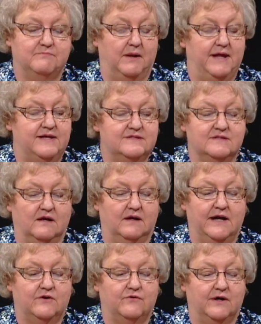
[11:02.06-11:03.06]
blazed
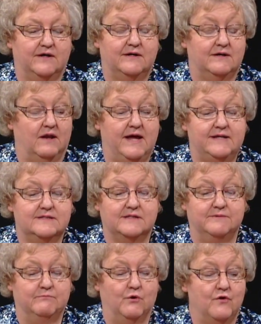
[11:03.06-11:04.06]
electric lights
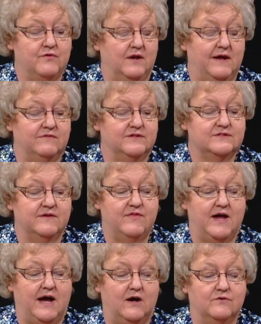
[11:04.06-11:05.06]
in both levels of
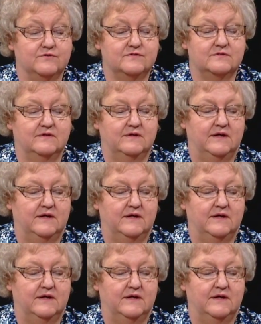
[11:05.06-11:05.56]
the house.